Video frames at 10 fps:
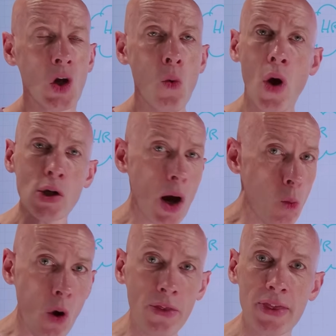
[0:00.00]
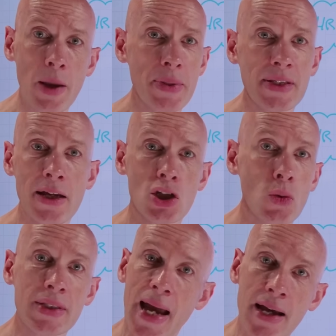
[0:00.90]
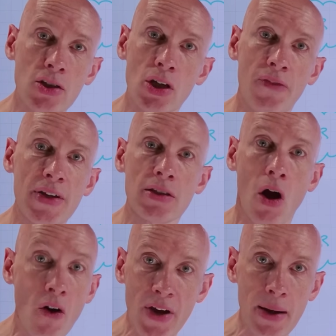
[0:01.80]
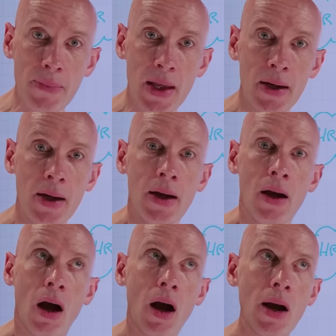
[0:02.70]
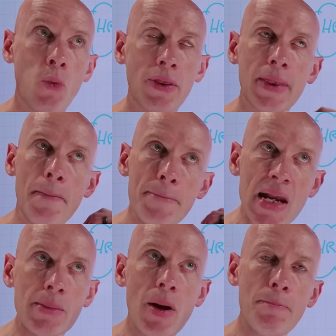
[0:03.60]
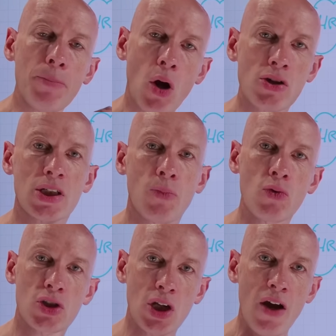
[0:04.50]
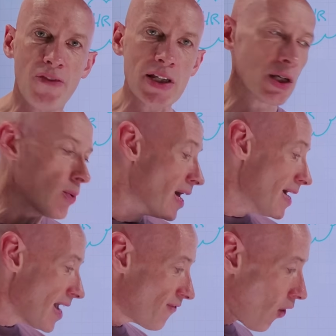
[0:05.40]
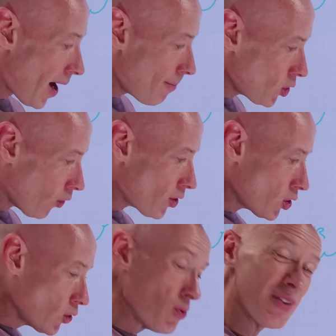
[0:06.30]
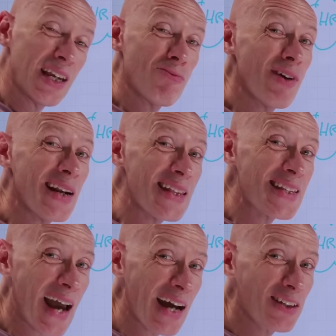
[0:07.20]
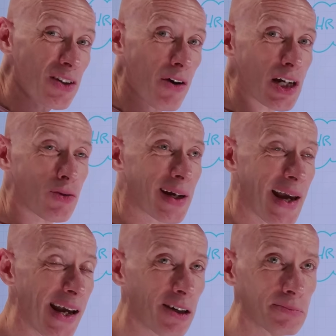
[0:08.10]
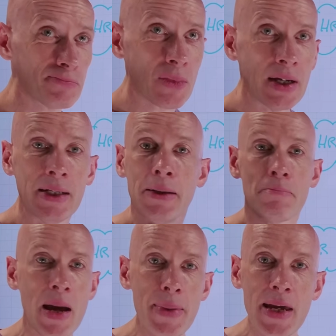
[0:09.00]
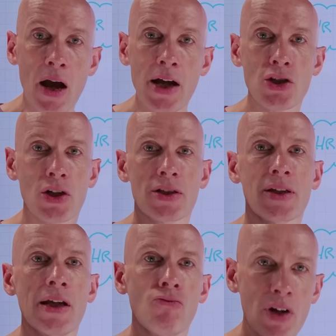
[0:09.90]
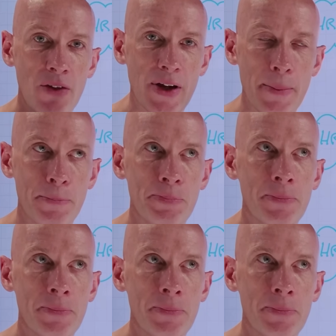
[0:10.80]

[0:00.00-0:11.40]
why do I want the potential attack surface of it? I want the minimum possible surface. So if I am not using really this Active Directory account, maybe I just get rid of it.